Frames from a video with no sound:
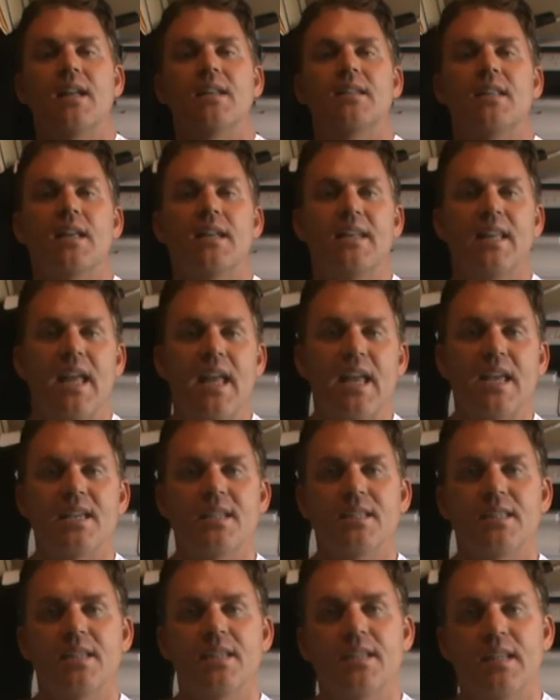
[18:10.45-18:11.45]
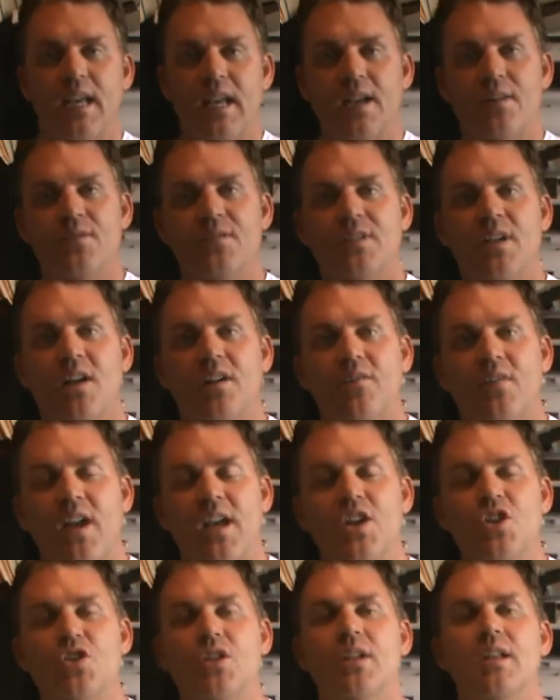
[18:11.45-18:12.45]
Today is the day of
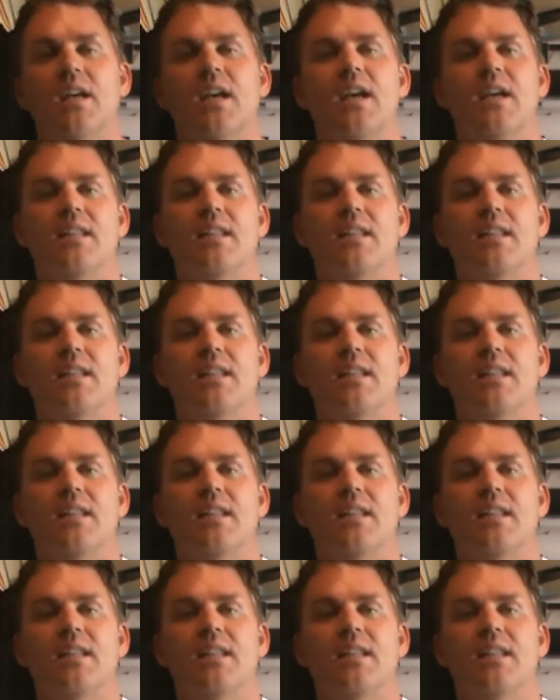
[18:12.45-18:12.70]
salvation.